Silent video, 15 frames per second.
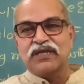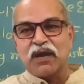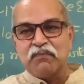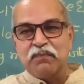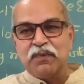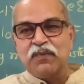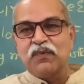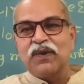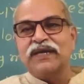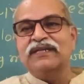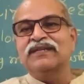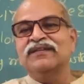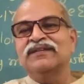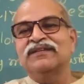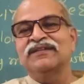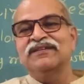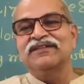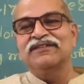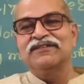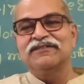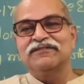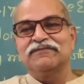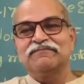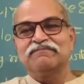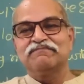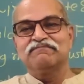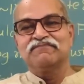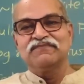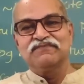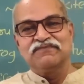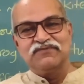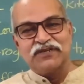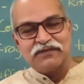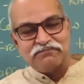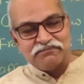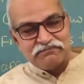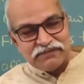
rub one